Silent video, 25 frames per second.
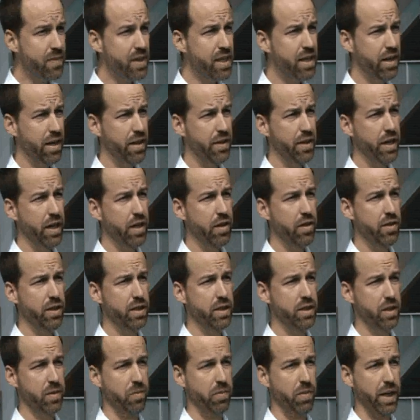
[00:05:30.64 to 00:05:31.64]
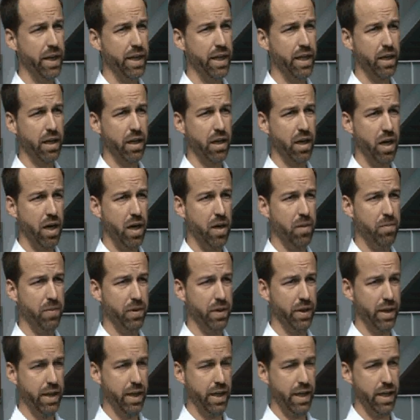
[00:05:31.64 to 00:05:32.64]
and the other is the breaking up
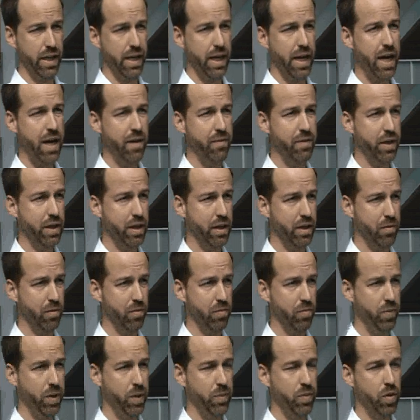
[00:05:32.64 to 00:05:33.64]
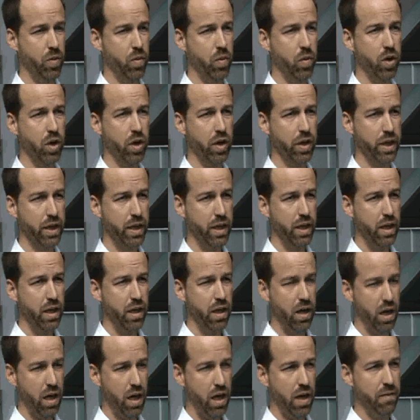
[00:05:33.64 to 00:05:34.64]
and having people work
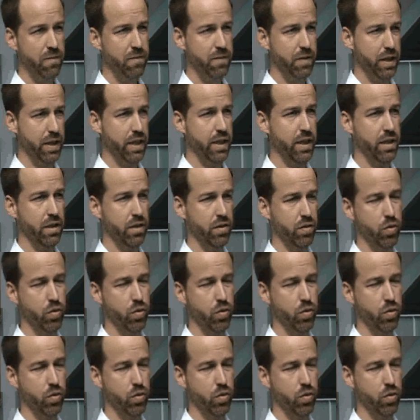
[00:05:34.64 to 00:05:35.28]
off in